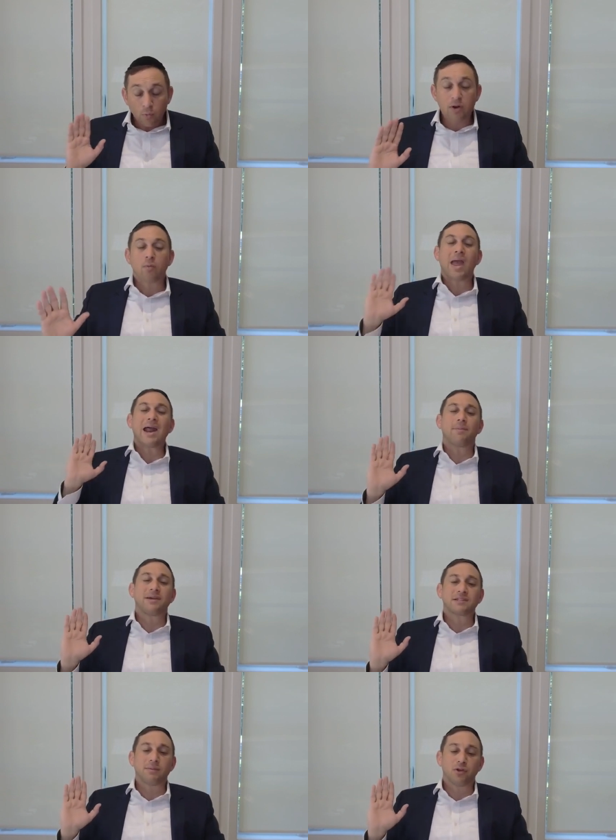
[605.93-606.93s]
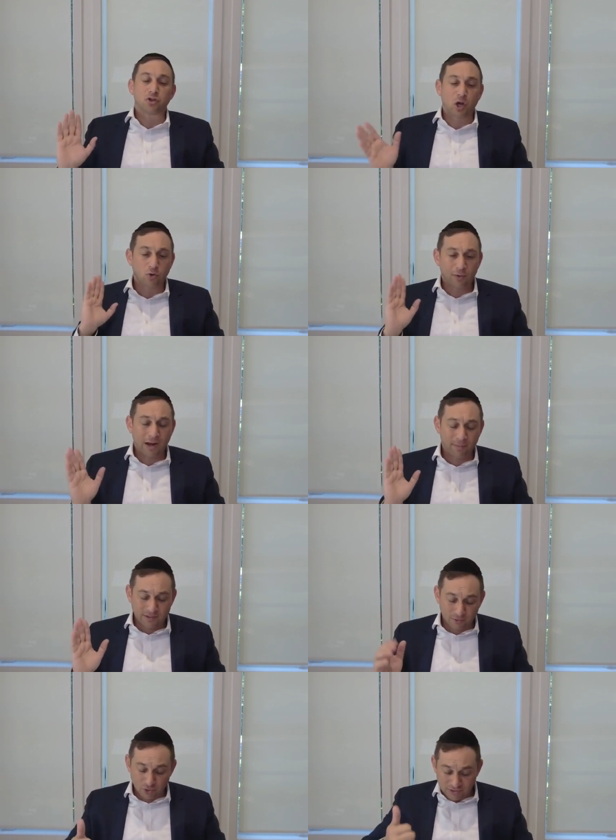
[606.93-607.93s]
We, we added Beis Hamikdash. How do we added
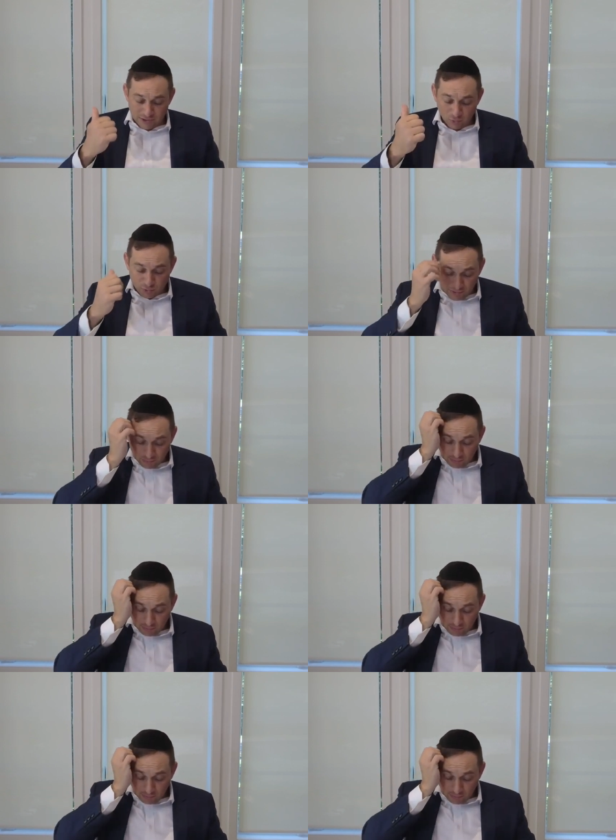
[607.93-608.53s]
Beis Hamikdash? Says the Rashbam.